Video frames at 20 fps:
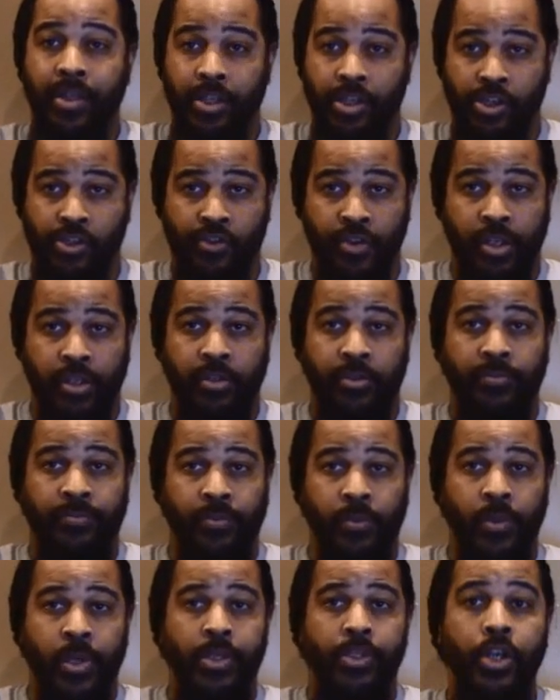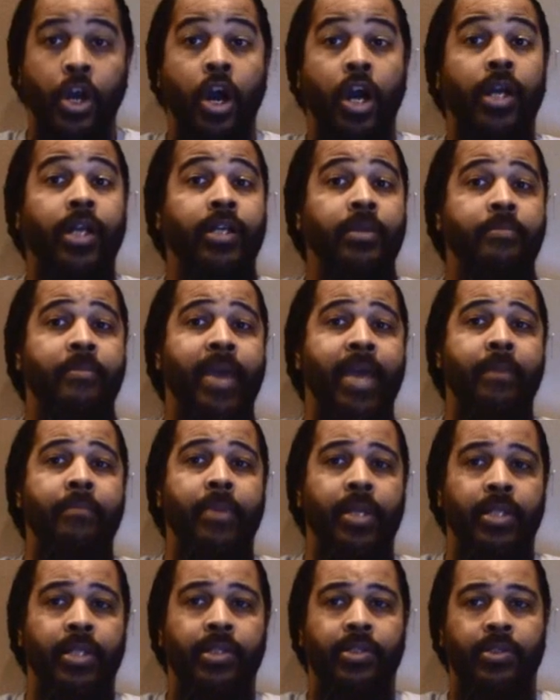the instructions for us, are
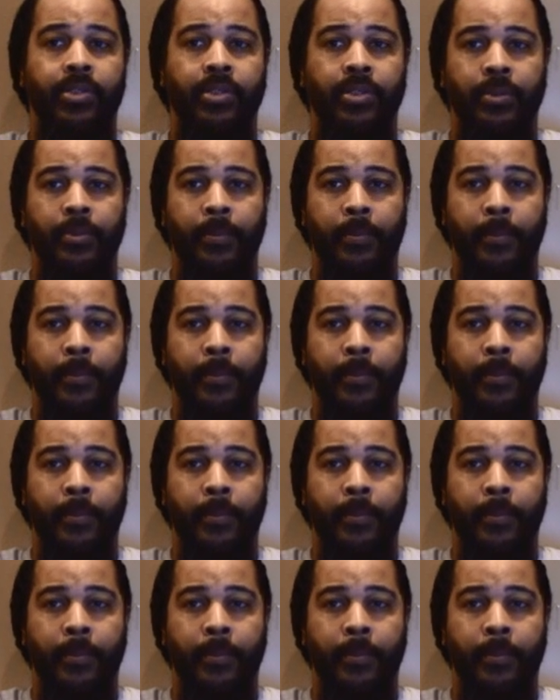commandments.